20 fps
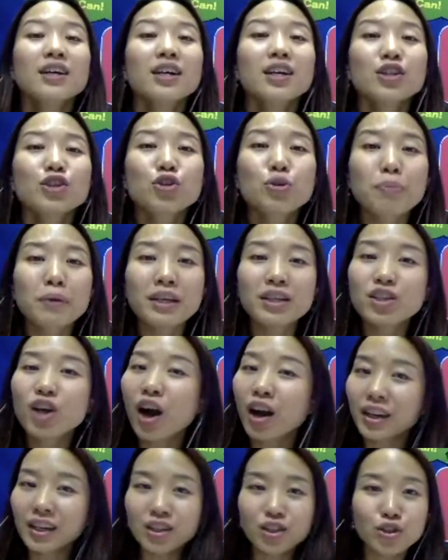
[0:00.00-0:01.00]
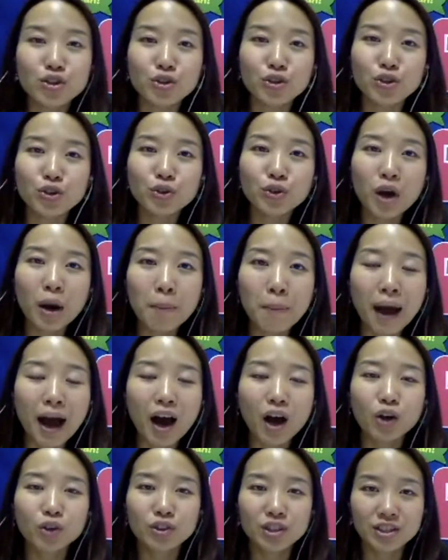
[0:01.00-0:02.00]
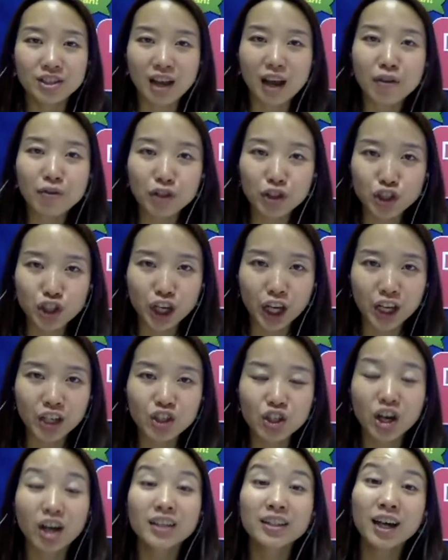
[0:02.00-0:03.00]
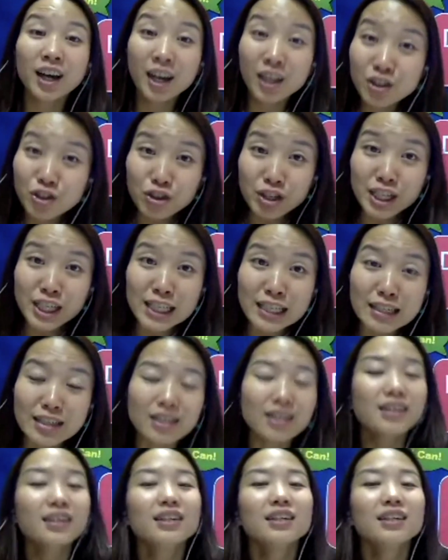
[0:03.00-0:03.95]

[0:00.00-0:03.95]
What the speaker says: to be talking to you about Design for Change 100.